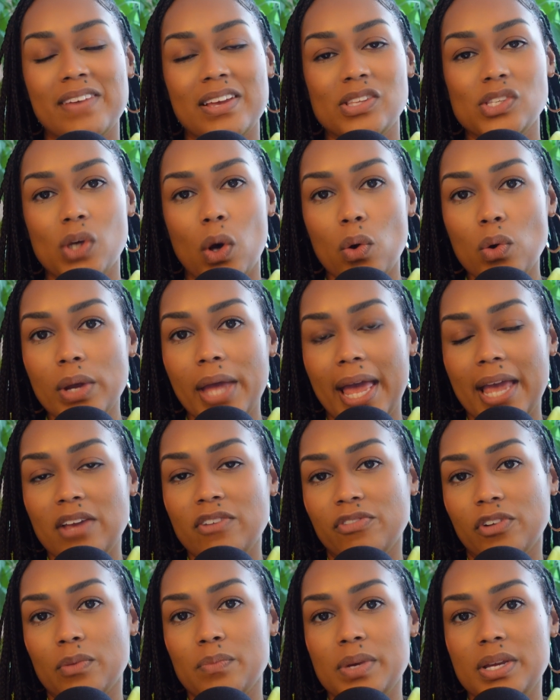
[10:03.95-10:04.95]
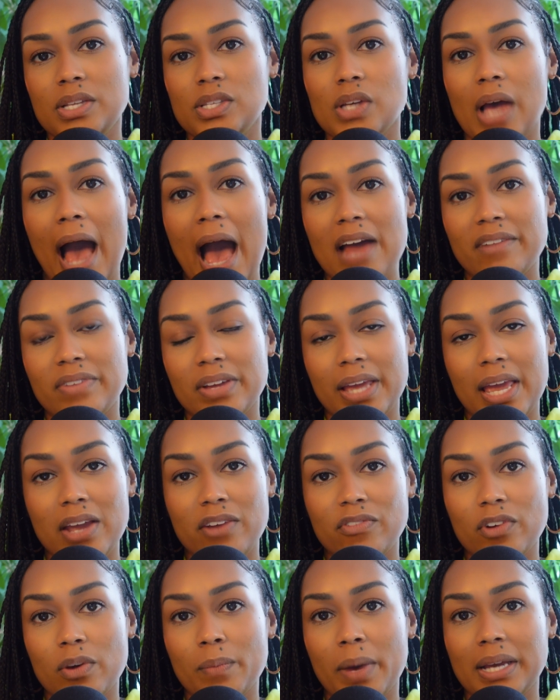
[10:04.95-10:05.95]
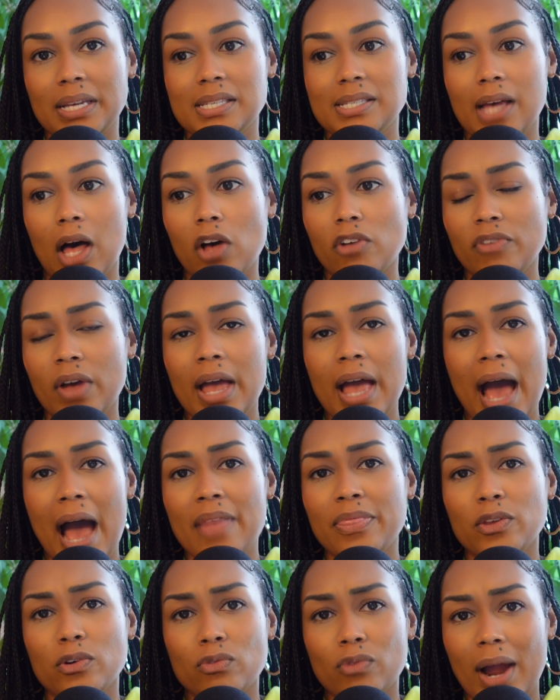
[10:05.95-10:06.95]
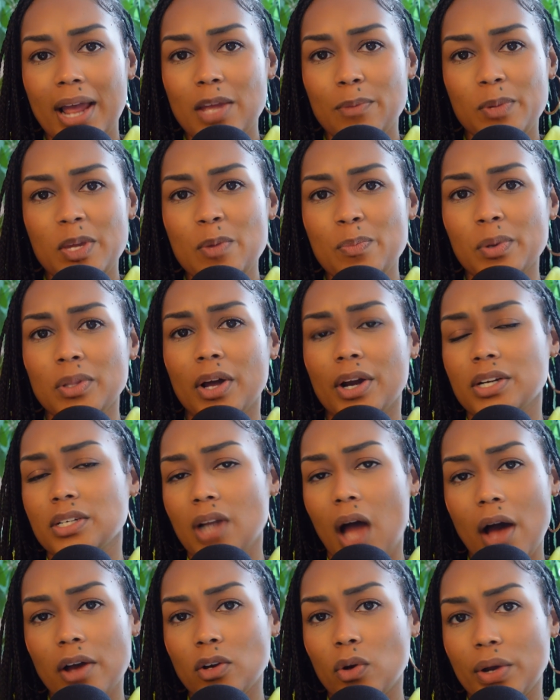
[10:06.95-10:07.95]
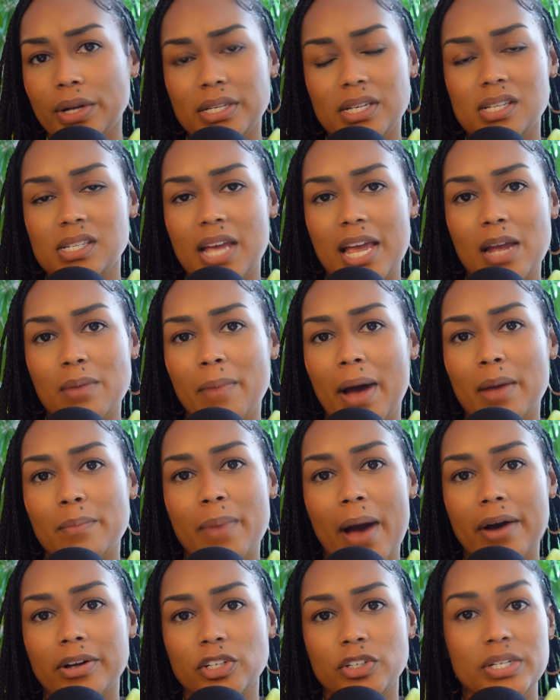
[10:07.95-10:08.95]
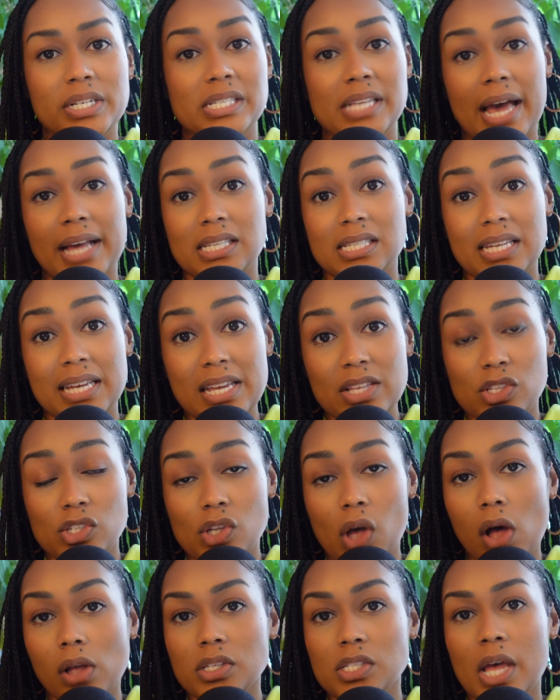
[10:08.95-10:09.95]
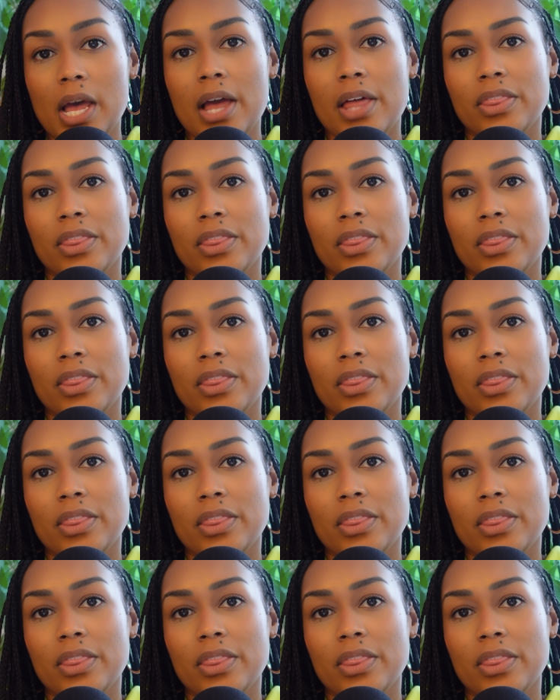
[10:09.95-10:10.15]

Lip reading: It's okay for me to advocate for myself, and the right people are not going to take my boundaries as insults.